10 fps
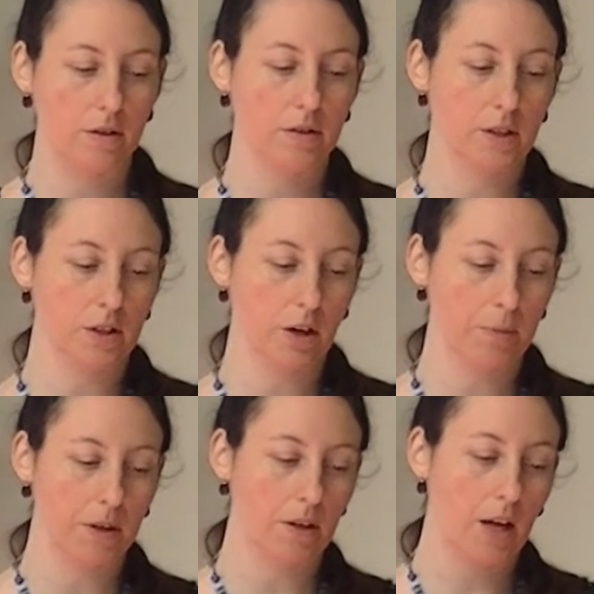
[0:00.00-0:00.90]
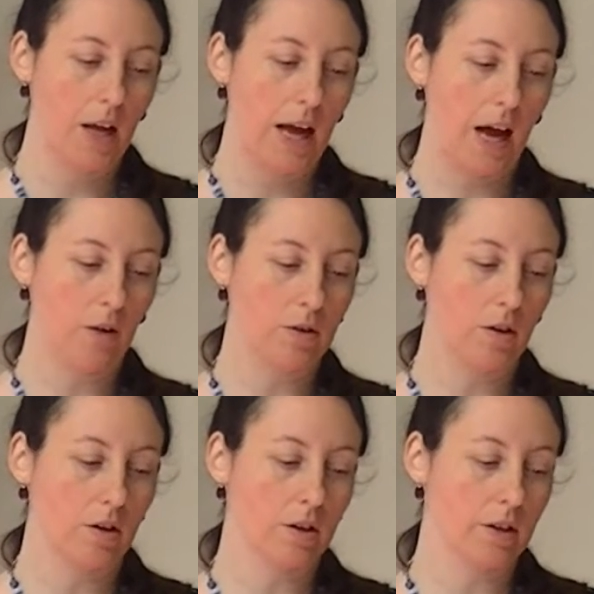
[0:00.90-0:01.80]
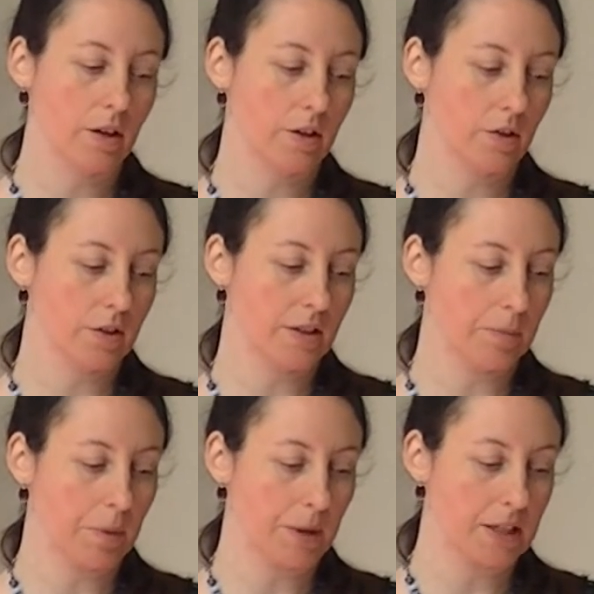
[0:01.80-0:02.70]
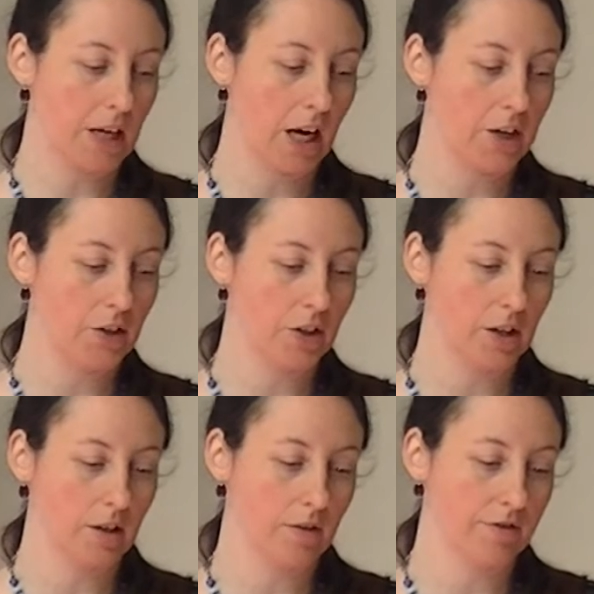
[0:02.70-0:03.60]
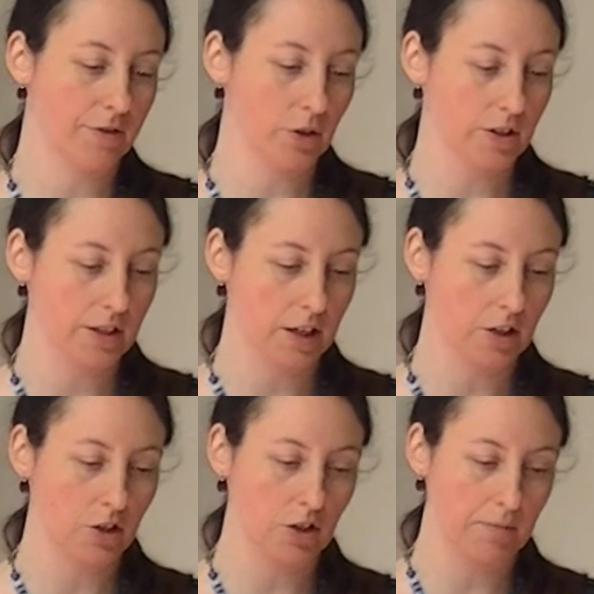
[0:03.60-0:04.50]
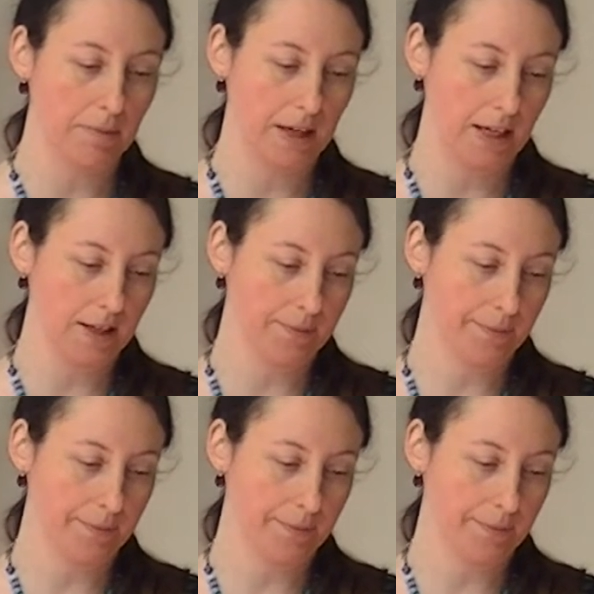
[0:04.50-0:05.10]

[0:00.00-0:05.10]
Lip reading: determine how long your supplementation for zinc should be